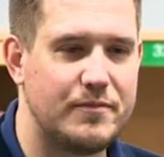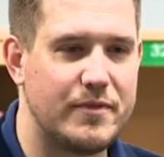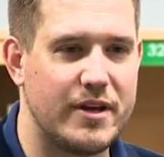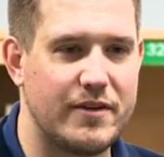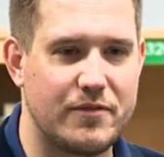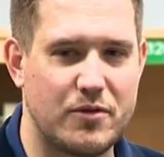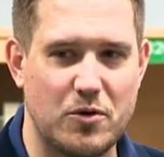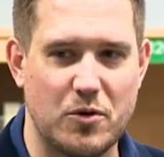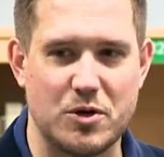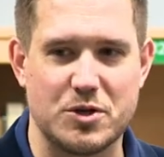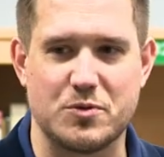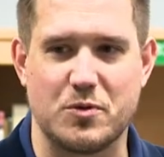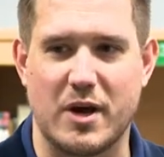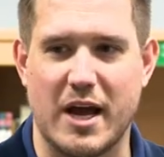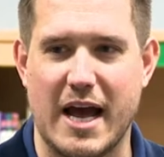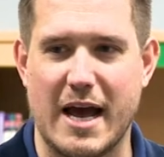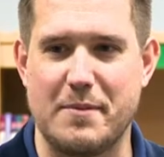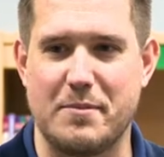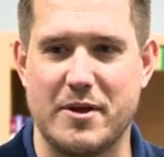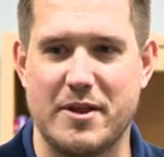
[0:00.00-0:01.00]
They, of course, were
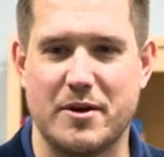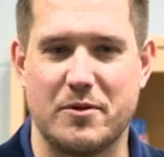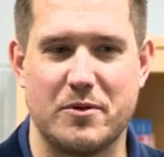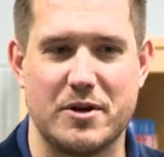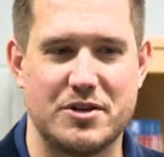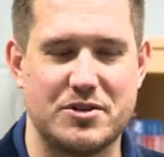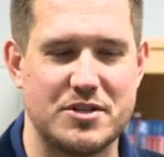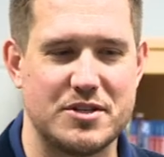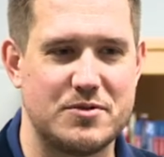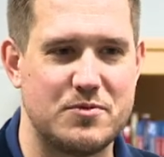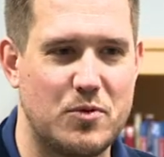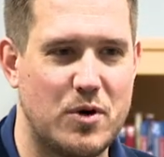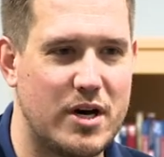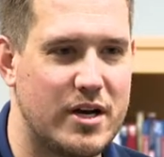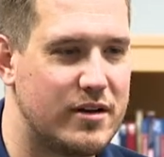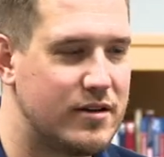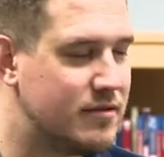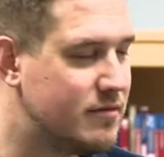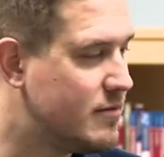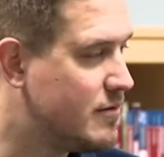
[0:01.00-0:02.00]
happy that we had just
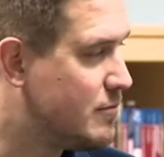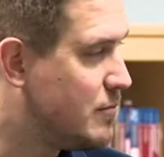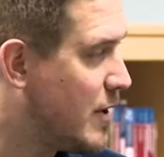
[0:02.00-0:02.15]
won